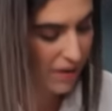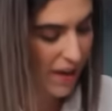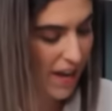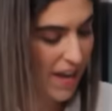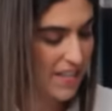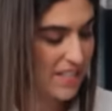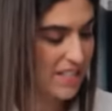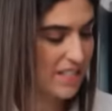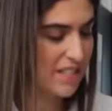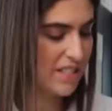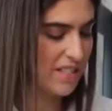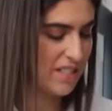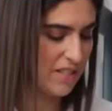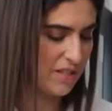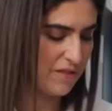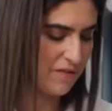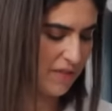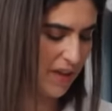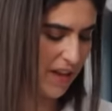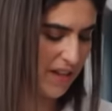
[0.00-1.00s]
vests.
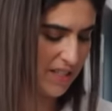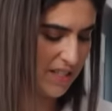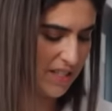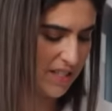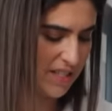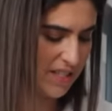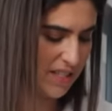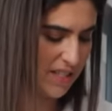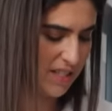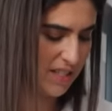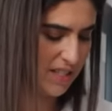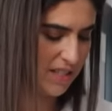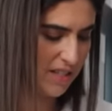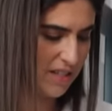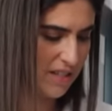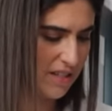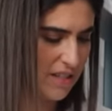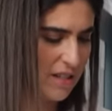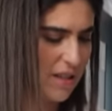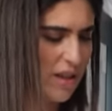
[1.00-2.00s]
It's vest
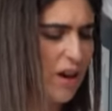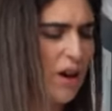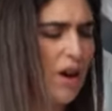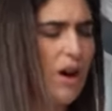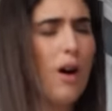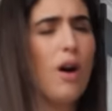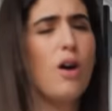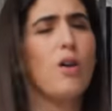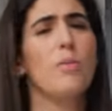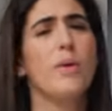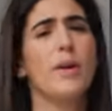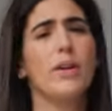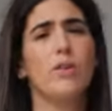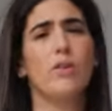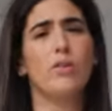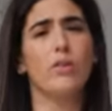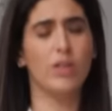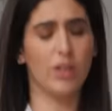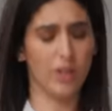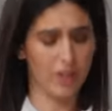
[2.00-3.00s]
season. Oh my
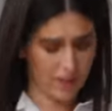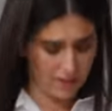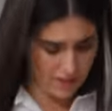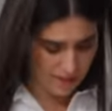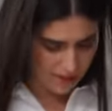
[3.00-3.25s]
god, look at